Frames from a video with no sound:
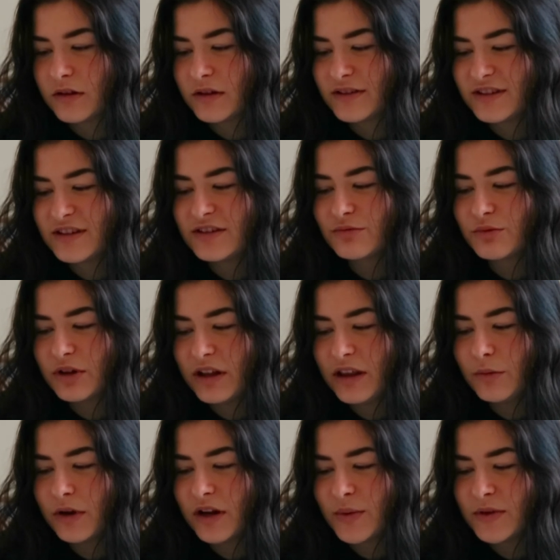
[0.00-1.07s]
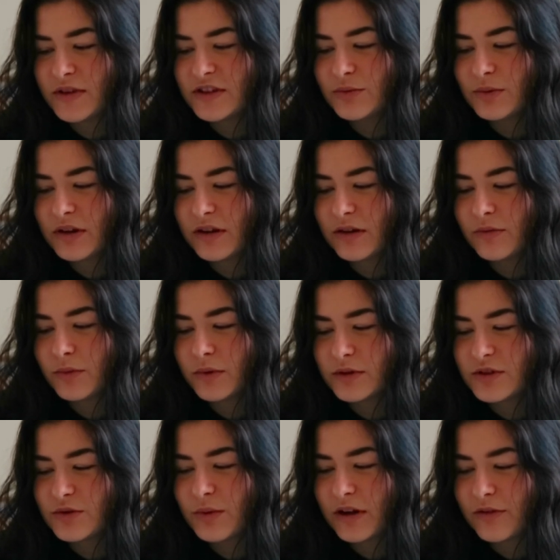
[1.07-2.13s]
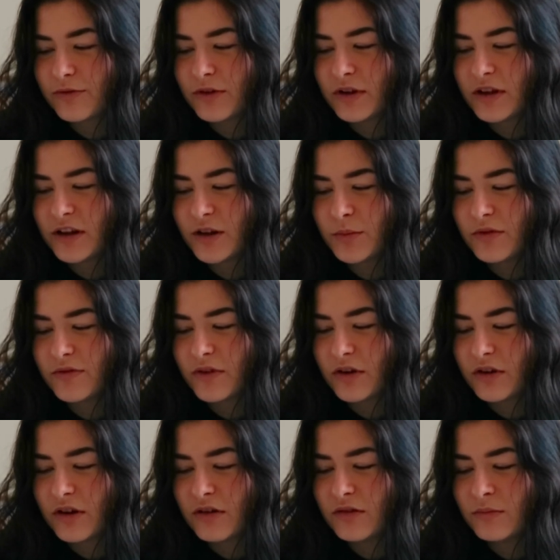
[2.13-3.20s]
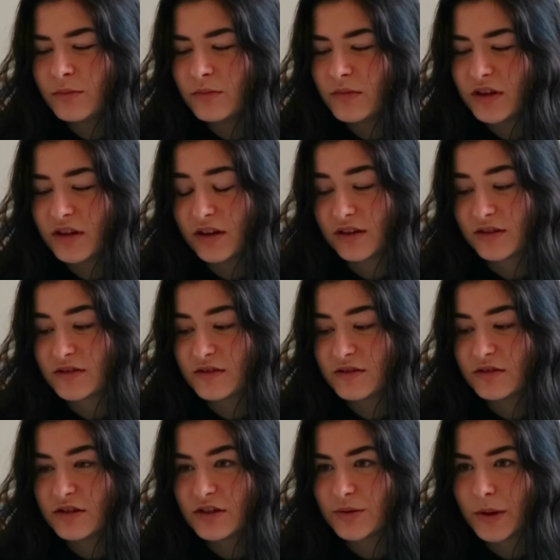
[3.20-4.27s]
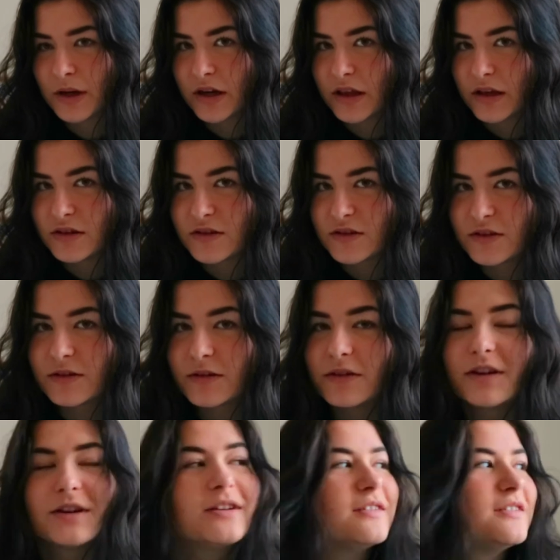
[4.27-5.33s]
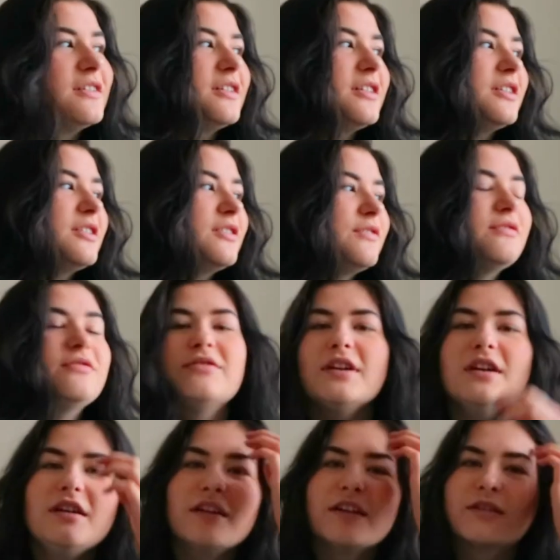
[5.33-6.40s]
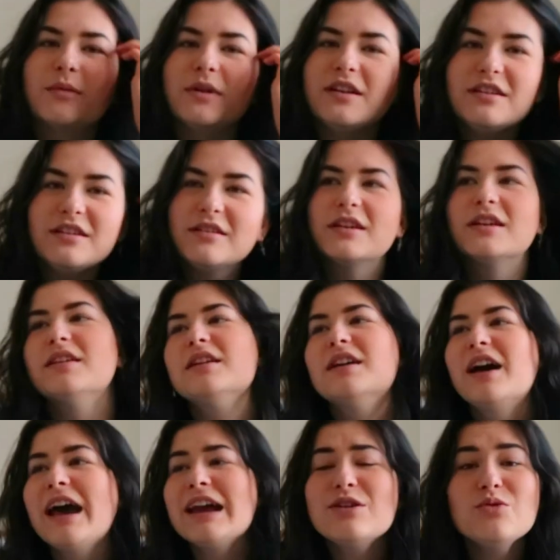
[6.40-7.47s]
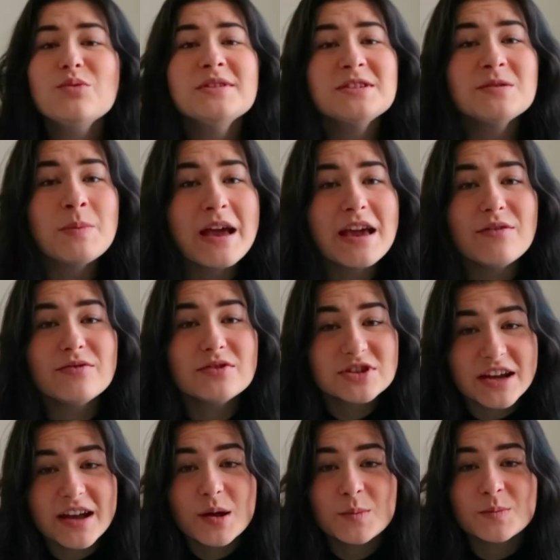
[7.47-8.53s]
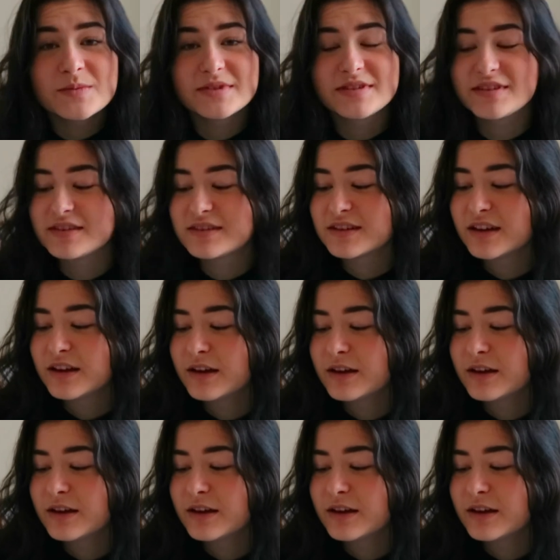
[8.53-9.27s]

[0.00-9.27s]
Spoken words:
Is this really what I want to wear for the yearbook photo? Yes, just wear this. Oh, fuck, why did... I don't want to pay for gems!